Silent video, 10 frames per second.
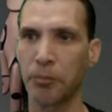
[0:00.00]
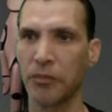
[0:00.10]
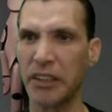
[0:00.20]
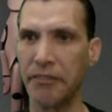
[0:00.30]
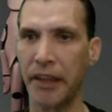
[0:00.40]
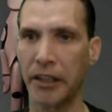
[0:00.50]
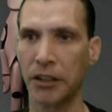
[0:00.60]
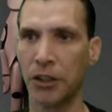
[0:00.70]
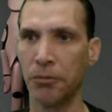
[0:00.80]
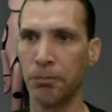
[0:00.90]
Leave that
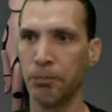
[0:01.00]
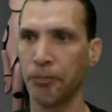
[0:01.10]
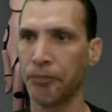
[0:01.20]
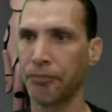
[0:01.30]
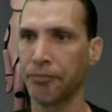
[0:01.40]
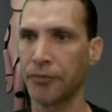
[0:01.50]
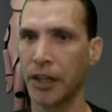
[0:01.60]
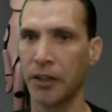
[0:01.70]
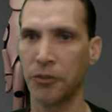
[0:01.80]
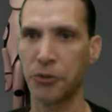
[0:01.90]
alone.
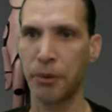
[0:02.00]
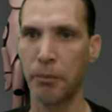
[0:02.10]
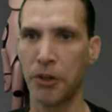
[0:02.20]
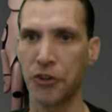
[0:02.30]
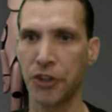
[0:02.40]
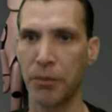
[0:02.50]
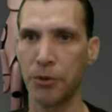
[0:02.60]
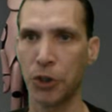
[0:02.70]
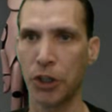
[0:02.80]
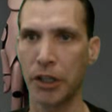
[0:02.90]
I don't spend much time
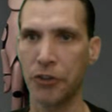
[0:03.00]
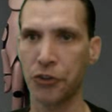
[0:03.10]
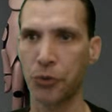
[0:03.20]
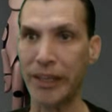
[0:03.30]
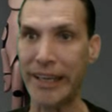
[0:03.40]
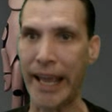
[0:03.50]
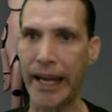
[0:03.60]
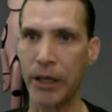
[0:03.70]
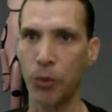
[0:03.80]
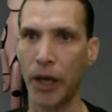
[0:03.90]
on the login screen
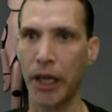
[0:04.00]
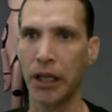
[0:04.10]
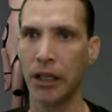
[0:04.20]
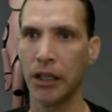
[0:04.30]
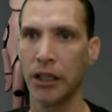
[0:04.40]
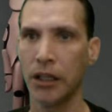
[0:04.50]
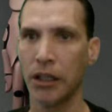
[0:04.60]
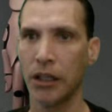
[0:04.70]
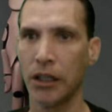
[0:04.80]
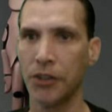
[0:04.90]
anyway.
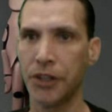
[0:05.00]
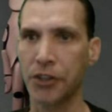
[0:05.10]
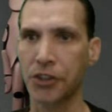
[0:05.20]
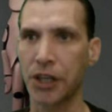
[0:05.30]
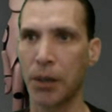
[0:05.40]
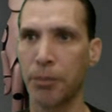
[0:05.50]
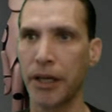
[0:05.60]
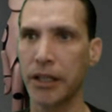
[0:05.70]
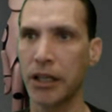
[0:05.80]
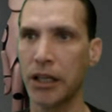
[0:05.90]
Desktop
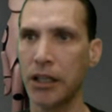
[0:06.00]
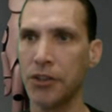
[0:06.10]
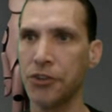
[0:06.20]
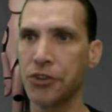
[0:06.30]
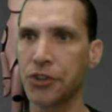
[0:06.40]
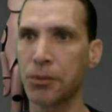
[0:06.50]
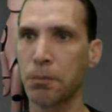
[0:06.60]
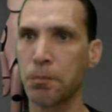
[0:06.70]
icons.